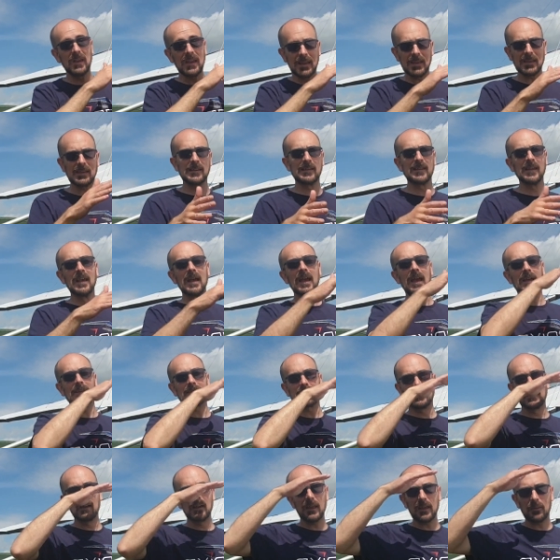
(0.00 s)
need
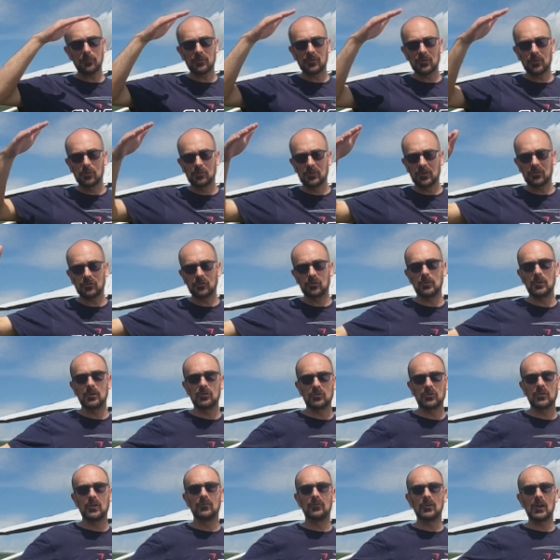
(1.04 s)
is an elliptical
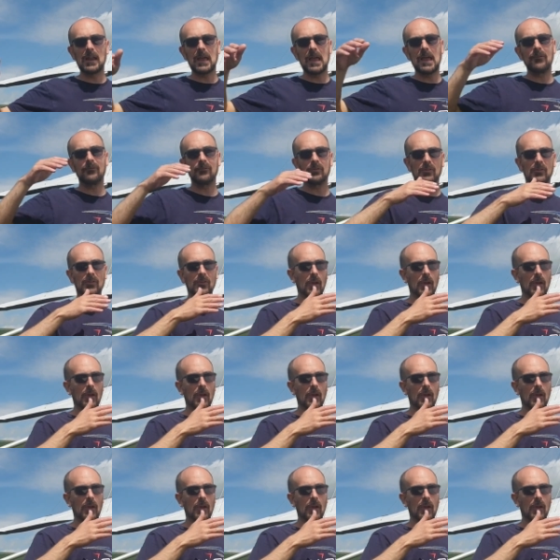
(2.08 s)
distribution of lift.